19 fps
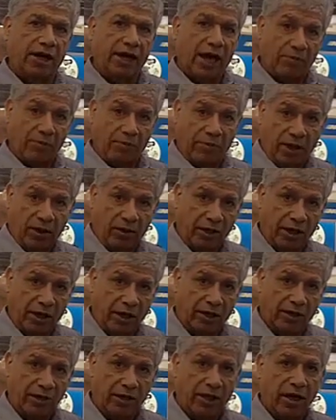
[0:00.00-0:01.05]

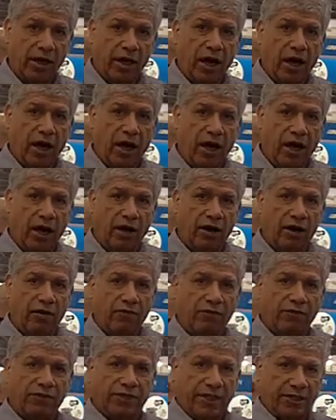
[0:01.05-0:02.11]
capabilities
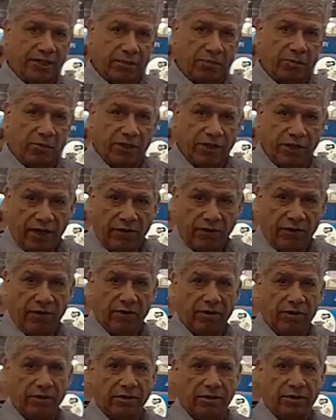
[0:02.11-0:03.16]
of system
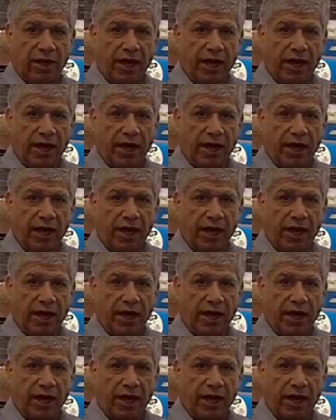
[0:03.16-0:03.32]
receivers